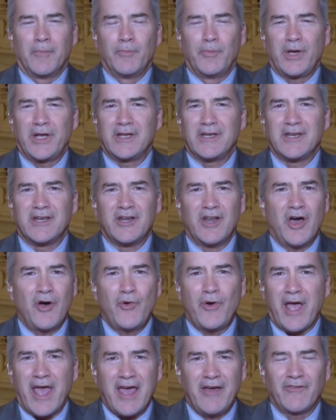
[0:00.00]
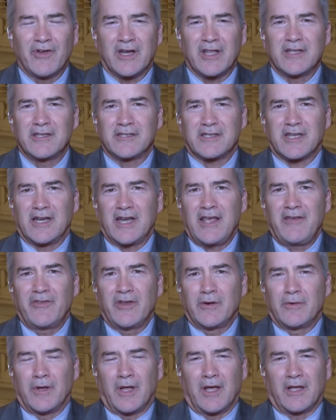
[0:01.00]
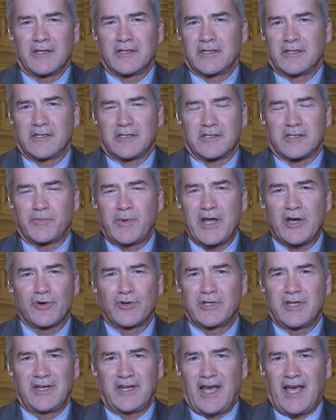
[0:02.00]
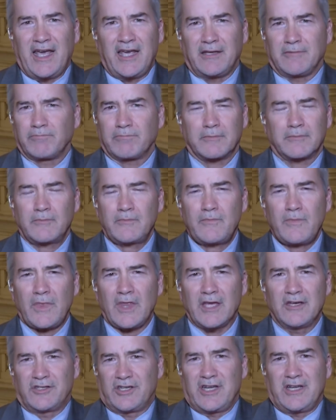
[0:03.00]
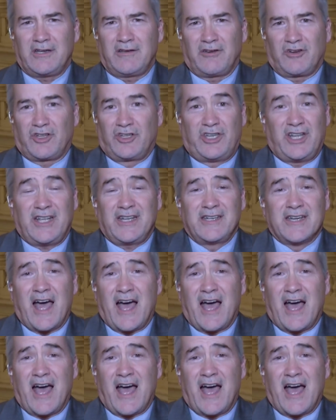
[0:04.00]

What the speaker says: but no evidence. And even the speaker today, she did